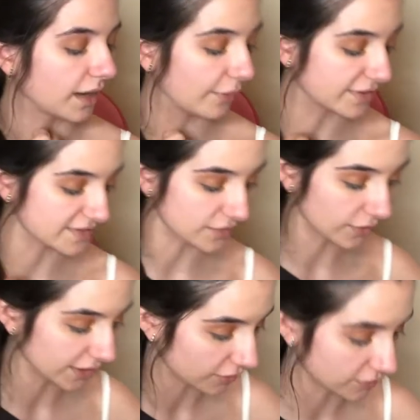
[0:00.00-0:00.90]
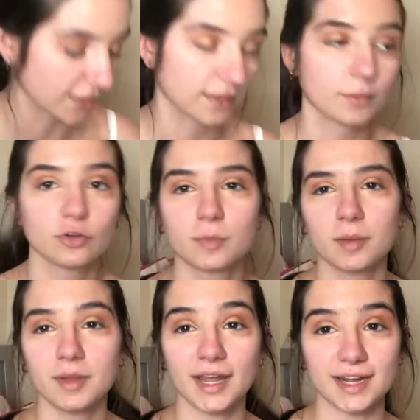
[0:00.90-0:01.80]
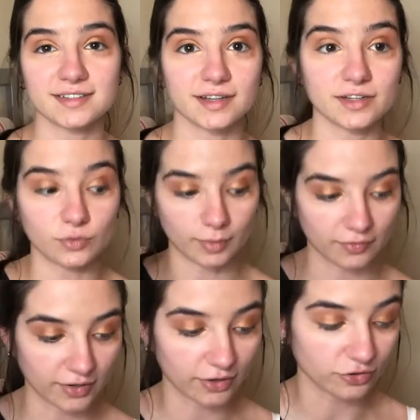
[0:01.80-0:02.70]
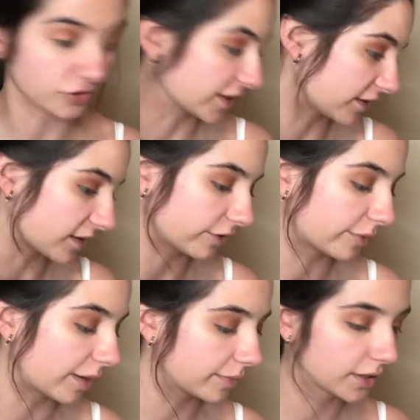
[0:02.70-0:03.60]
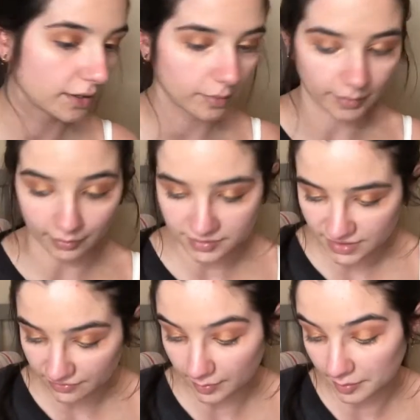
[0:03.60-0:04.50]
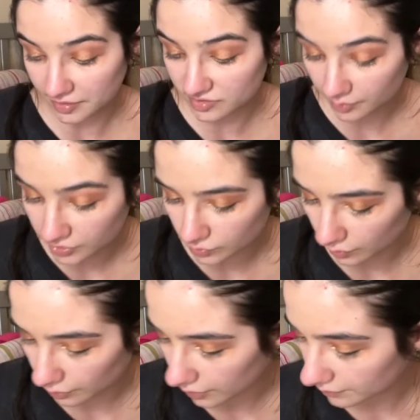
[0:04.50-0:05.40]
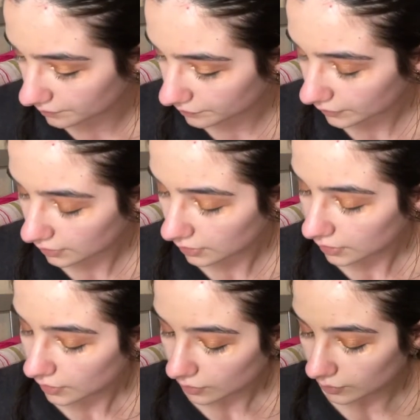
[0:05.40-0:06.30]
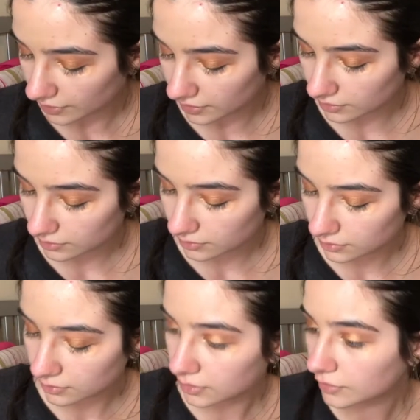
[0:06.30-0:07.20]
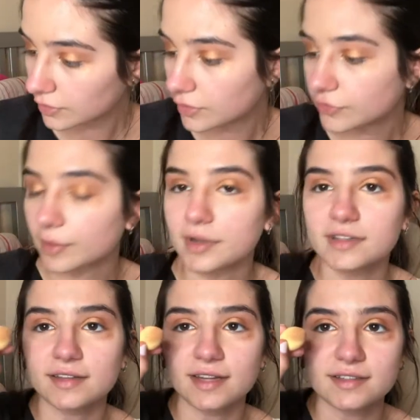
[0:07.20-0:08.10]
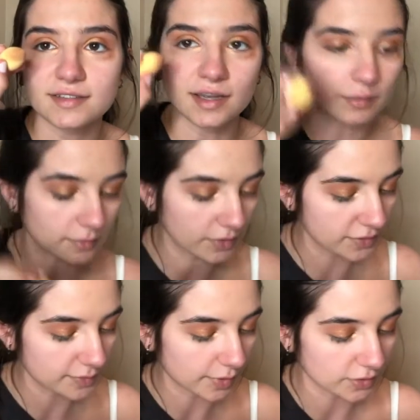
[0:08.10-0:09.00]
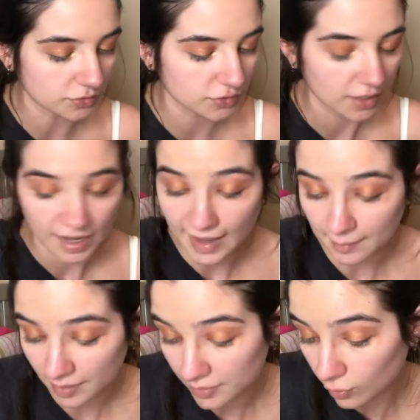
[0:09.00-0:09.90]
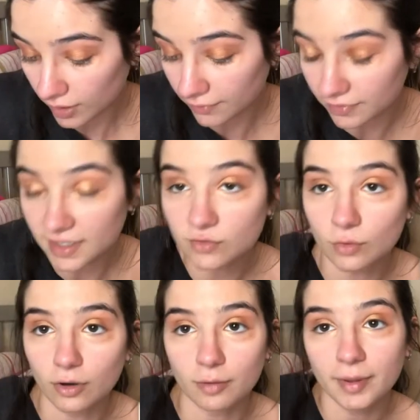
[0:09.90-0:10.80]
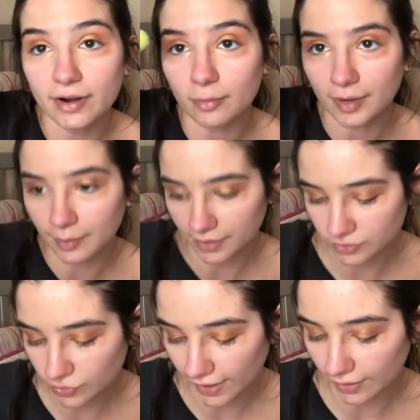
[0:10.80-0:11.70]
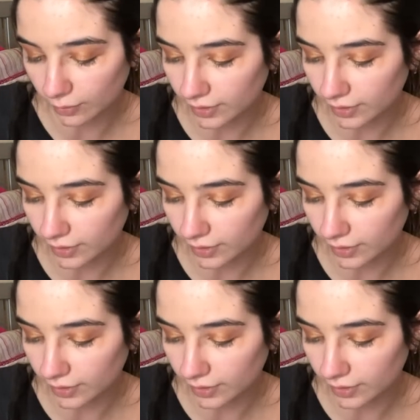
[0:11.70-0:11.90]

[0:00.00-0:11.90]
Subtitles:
I want to see what it looks like. The most pigment, like I said, is with my finger, just like the ColourPop, but I want to see if maybe the sponge will work well with it. So I'm going to take that same sponge, and maybe one of these will work better, but I'm going to try it